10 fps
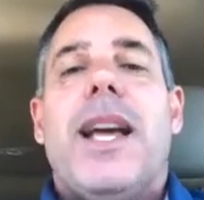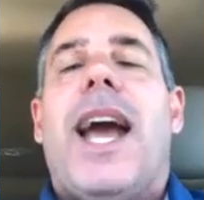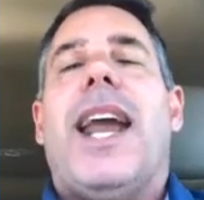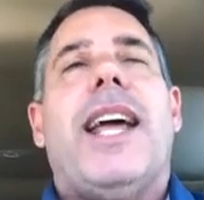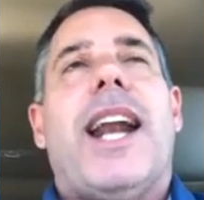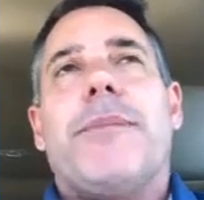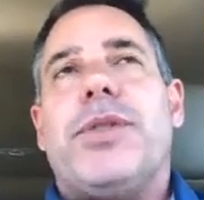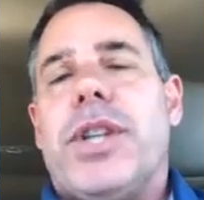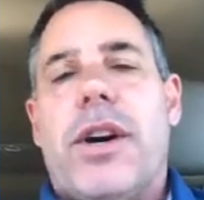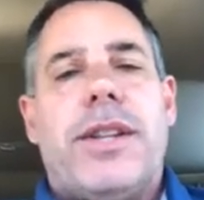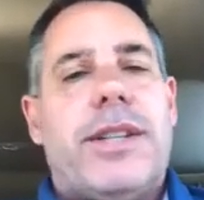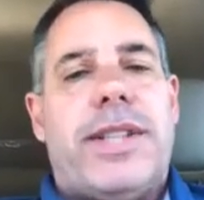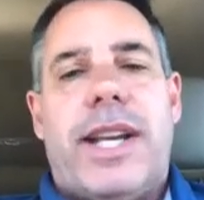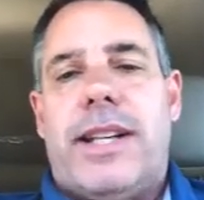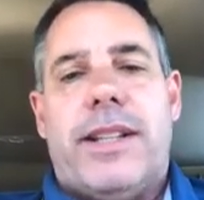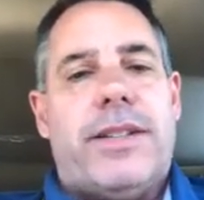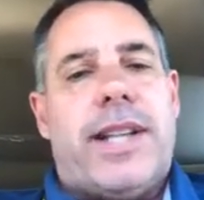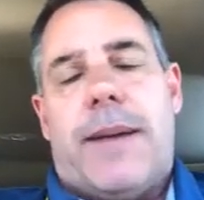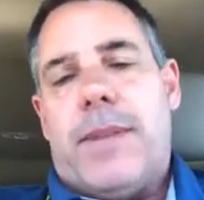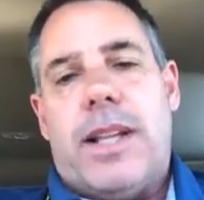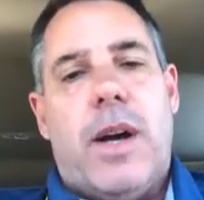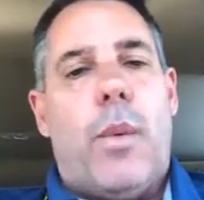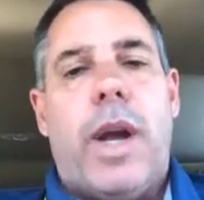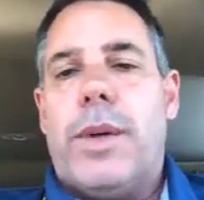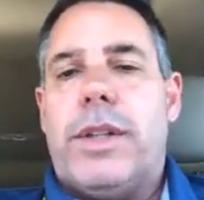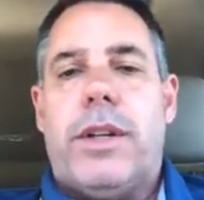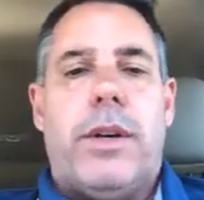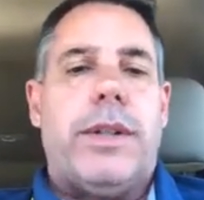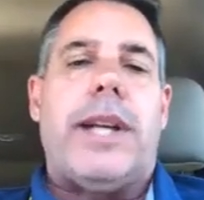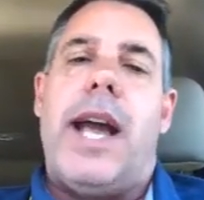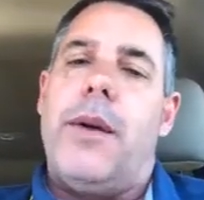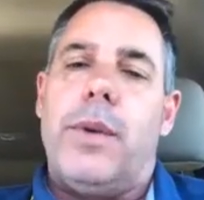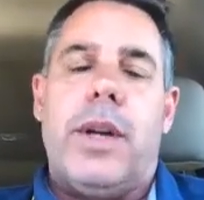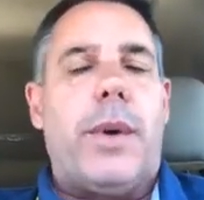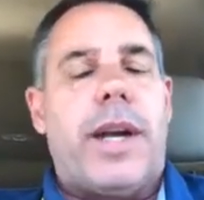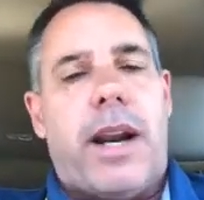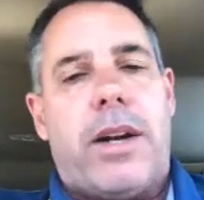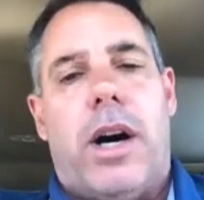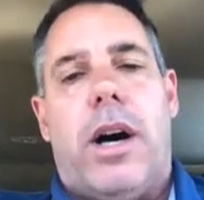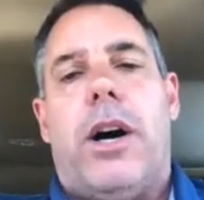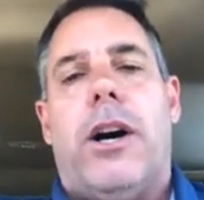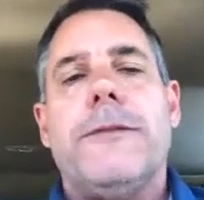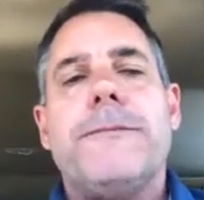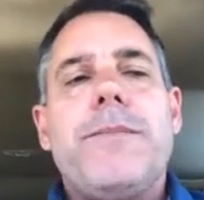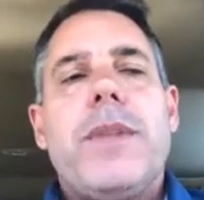And I'm sure the city did the same thing that we would do is, hey, we got a call.